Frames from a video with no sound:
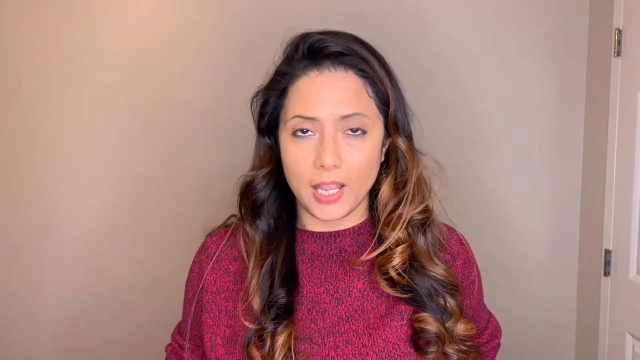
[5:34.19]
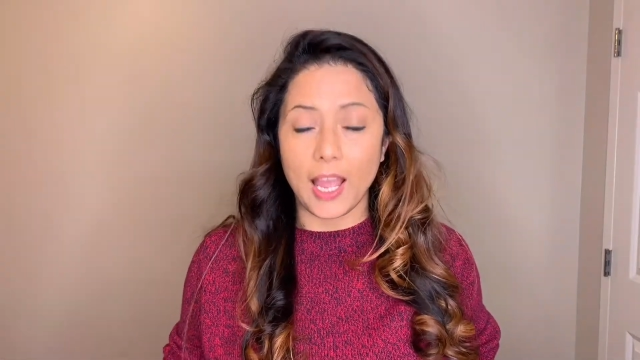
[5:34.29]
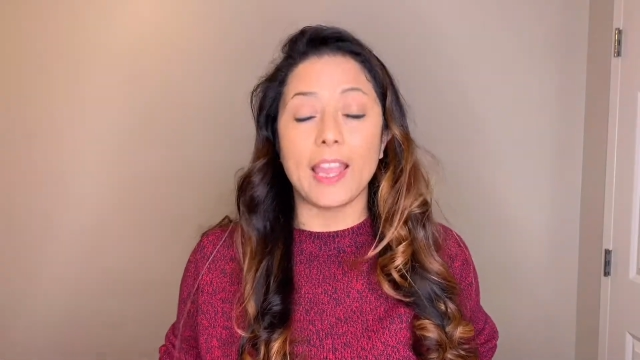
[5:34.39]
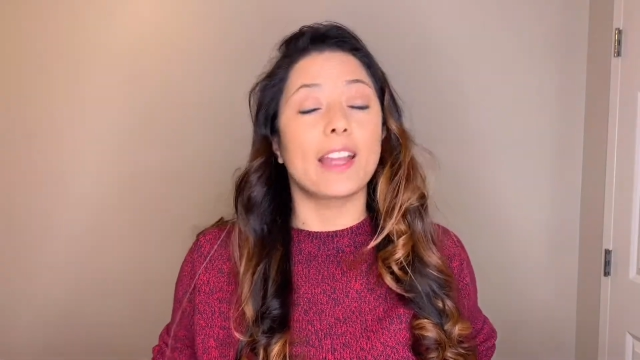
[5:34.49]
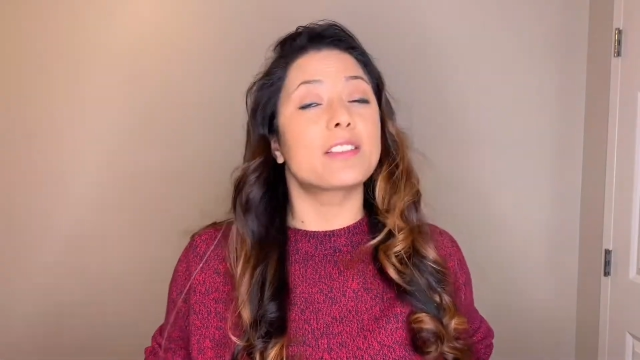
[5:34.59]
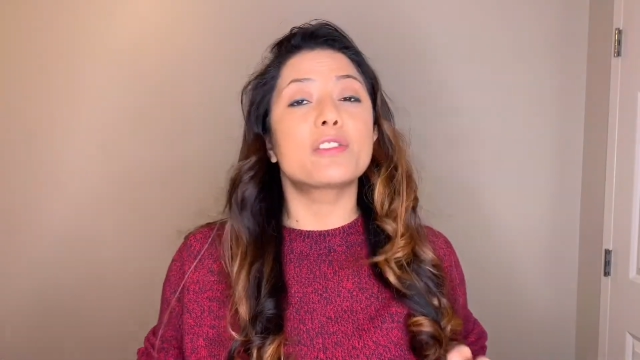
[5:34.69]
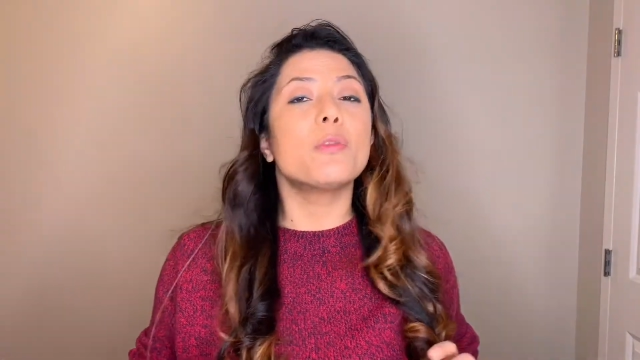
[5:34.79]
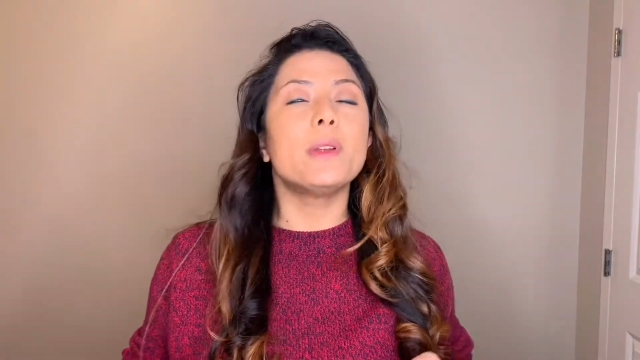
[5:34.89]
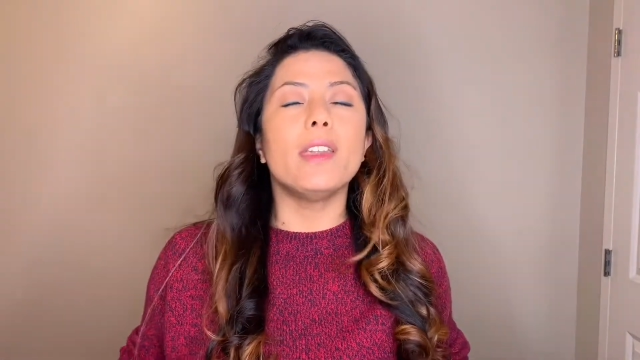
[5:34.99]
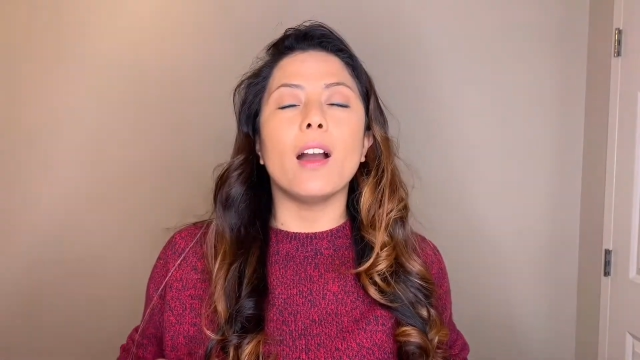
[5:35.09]
I had so
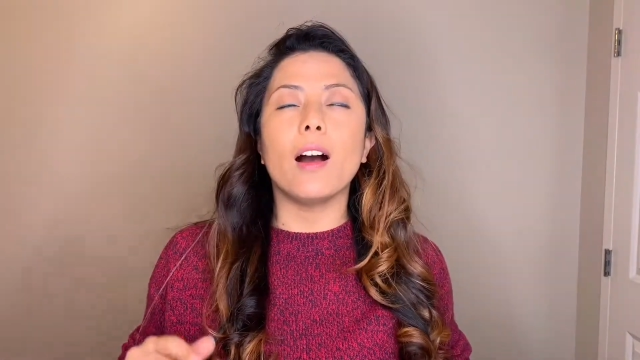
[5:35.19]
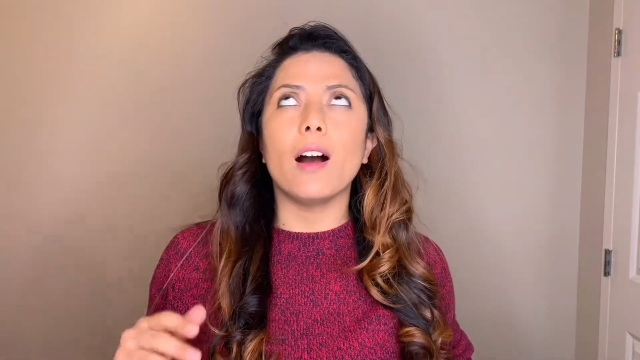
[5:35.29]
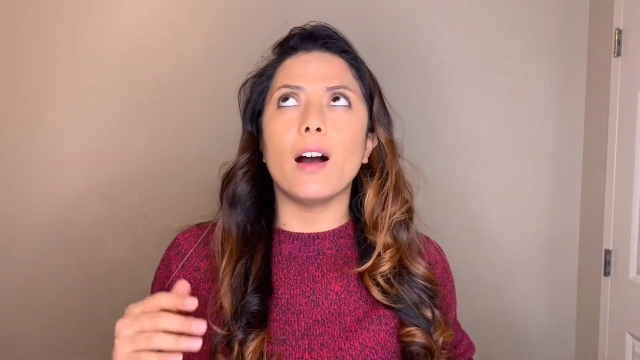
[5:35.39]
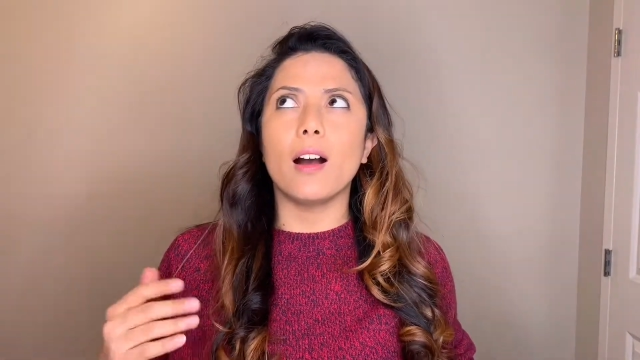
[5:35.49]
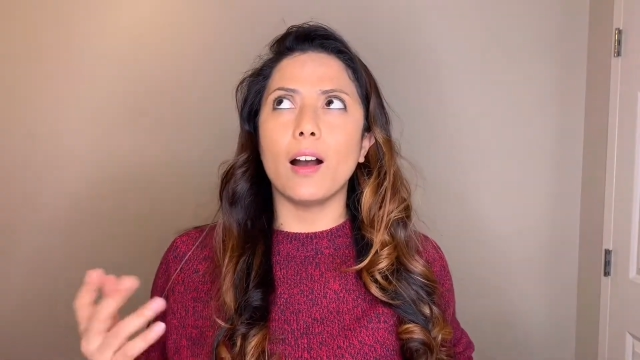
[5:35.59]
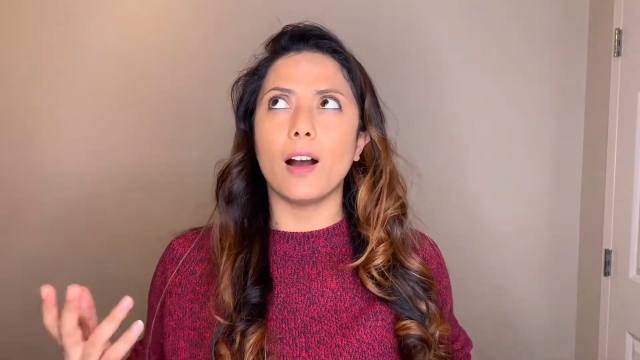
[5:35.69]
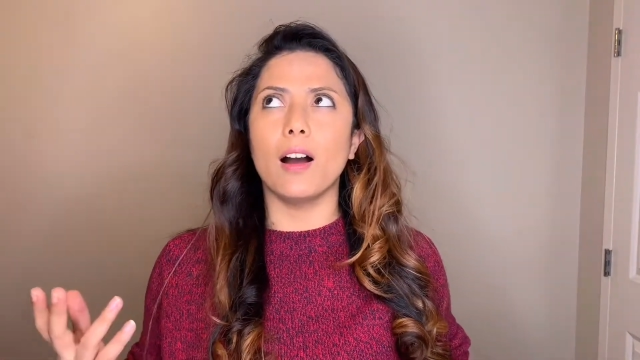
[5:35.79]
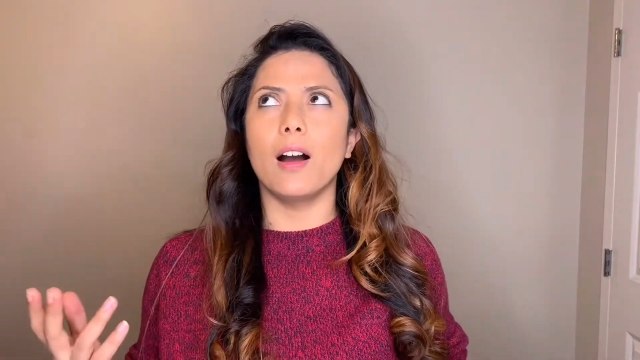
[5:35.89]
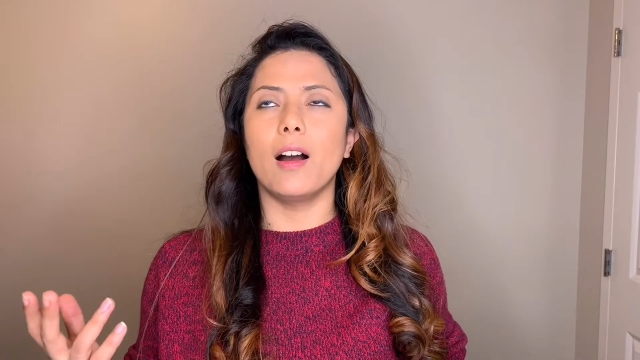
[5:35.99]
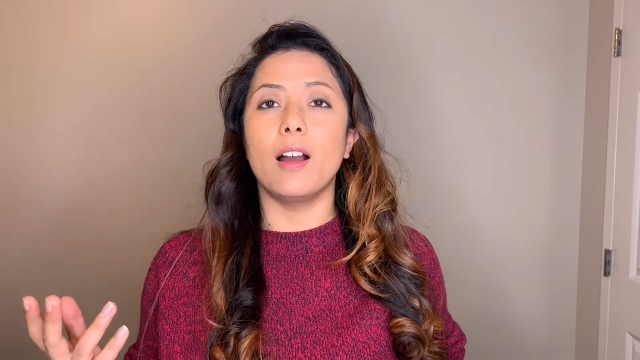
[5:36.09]
many aha
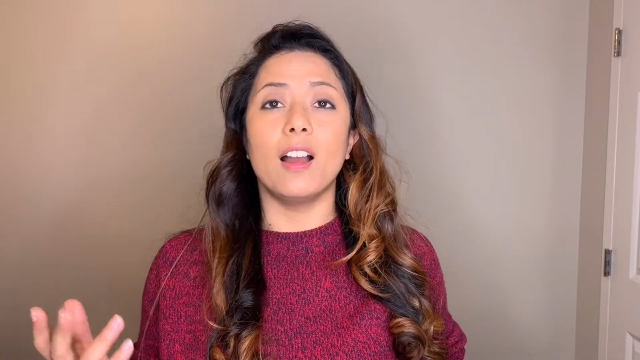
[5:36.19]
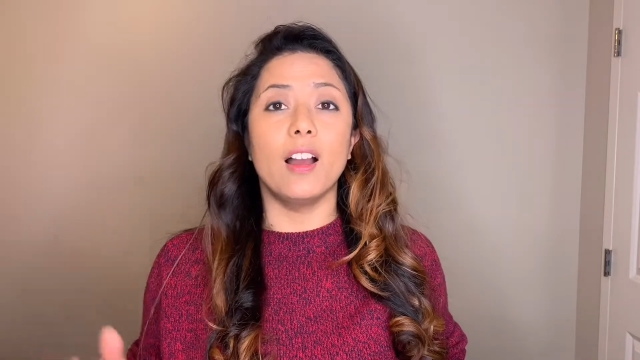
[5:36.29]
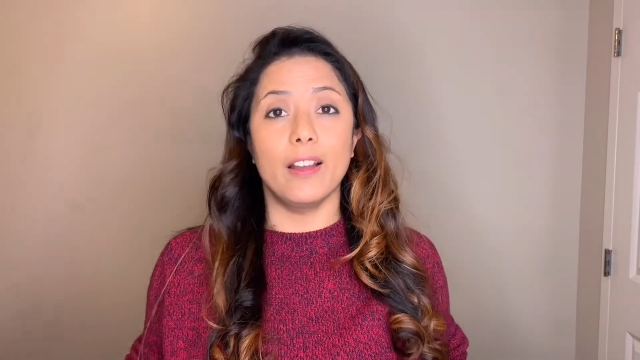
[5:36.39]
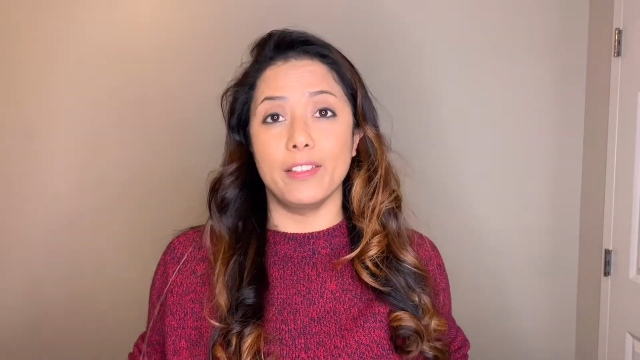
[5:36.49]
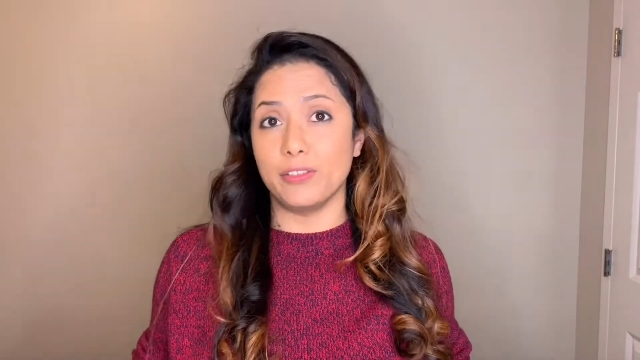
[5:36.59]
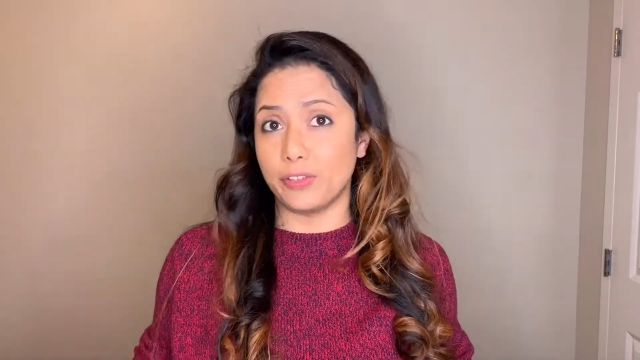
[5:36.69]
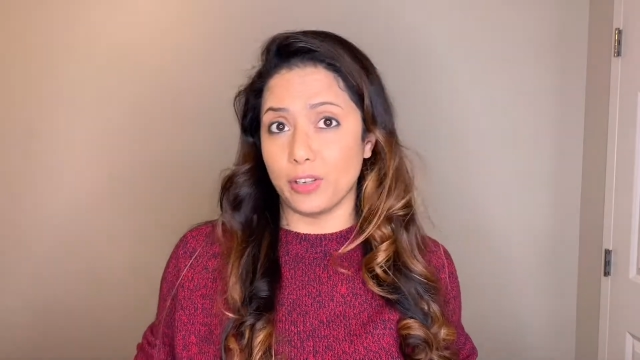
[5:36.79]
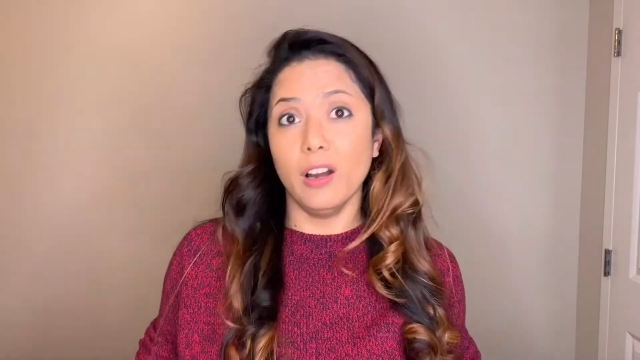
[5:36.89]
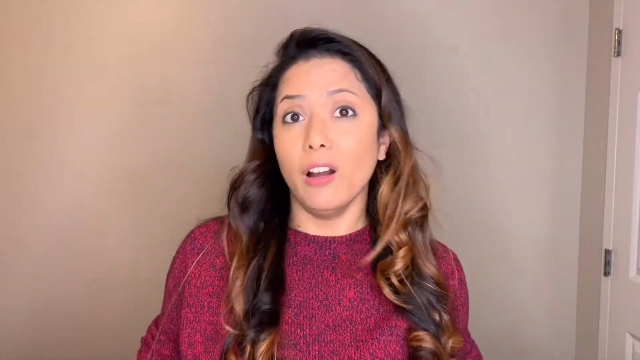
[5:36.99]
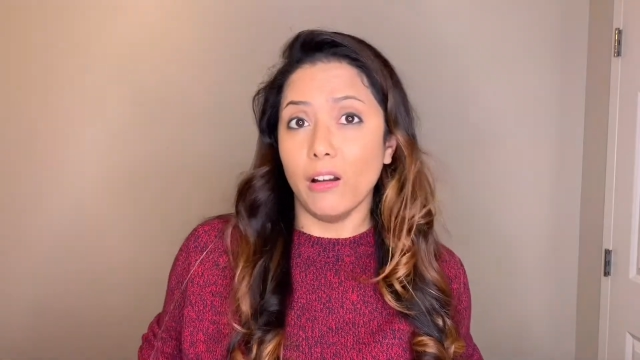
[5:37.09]
and
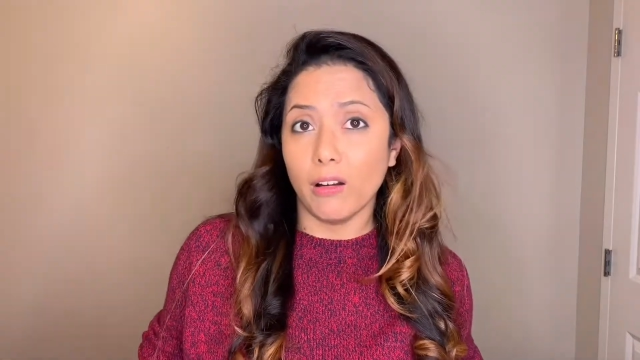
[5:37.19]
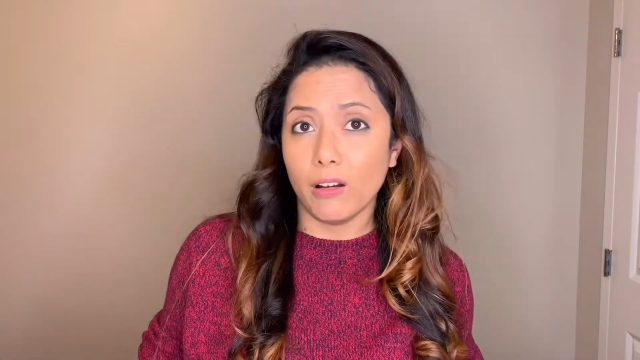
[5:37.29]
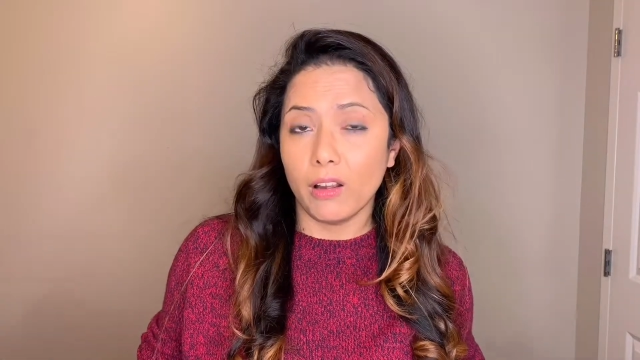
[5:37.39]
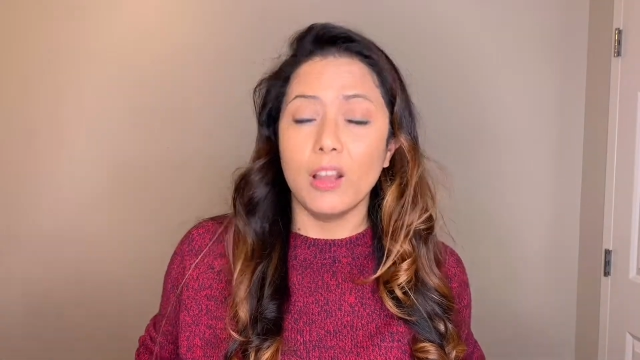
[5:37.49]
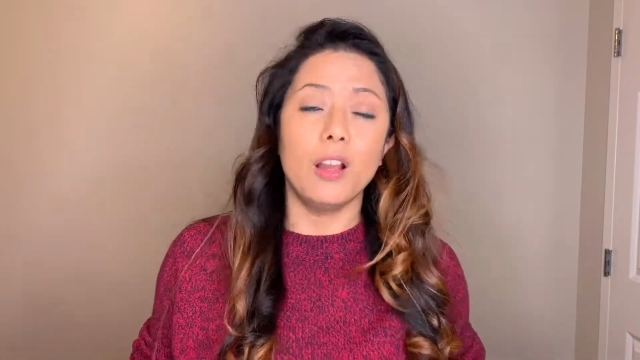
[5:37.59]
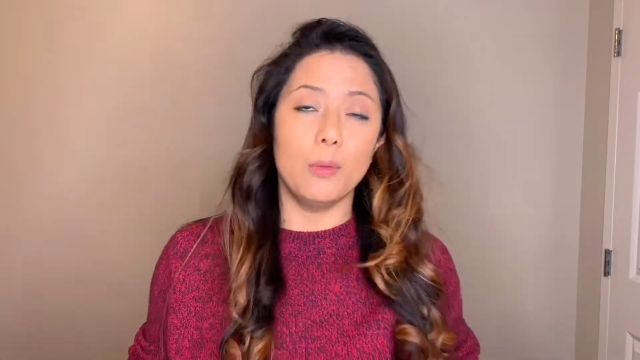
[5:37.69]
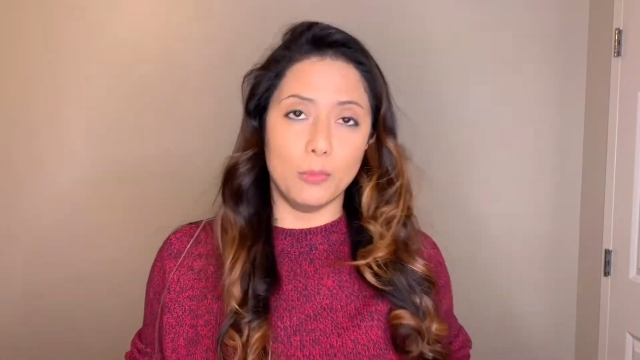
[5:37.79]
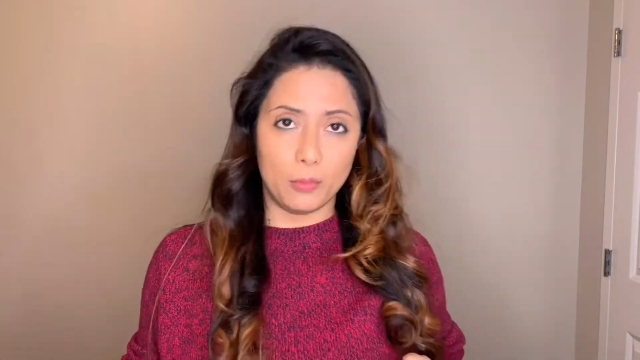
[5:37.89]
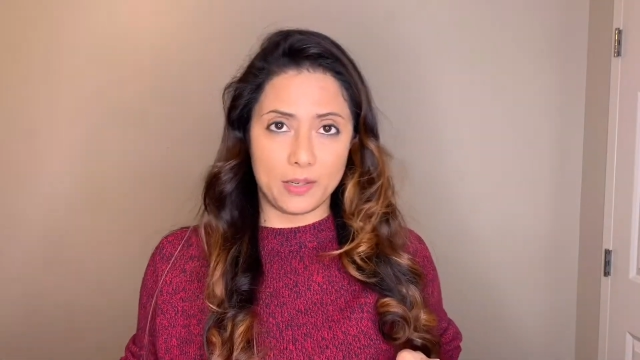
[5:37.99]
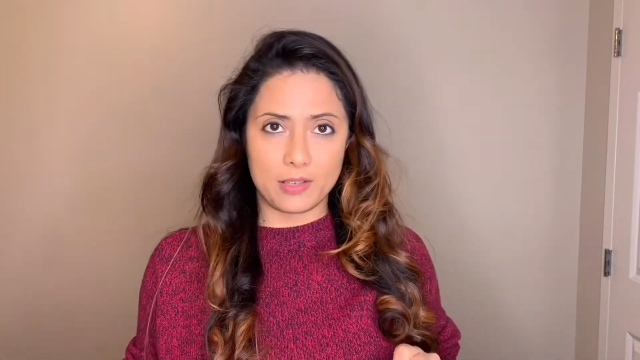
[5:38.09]
duh
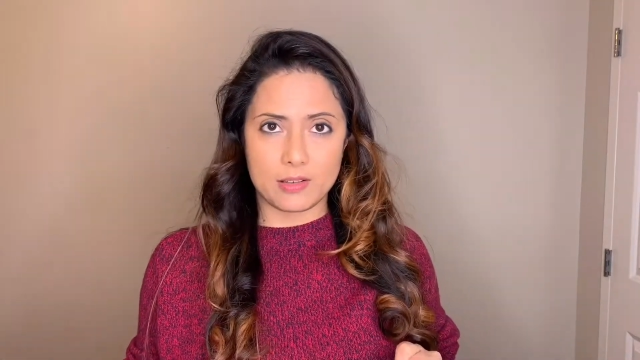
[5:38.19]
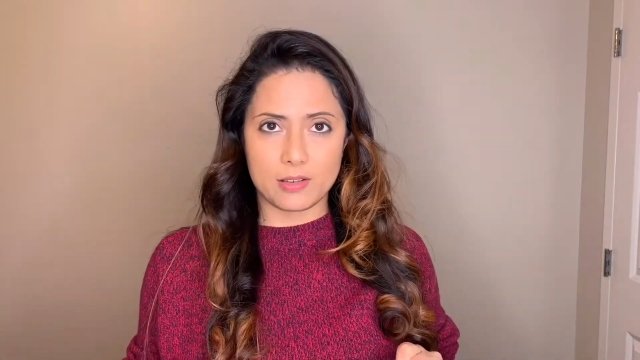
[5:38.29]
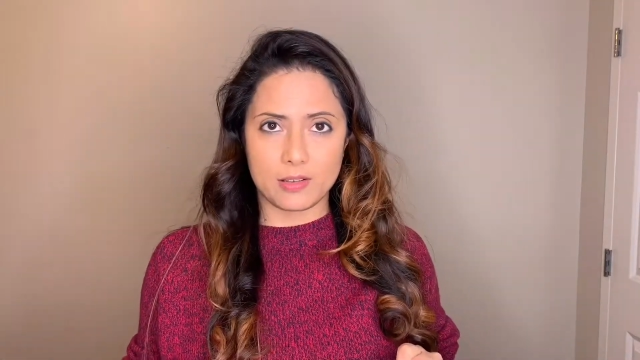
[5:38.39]
moments.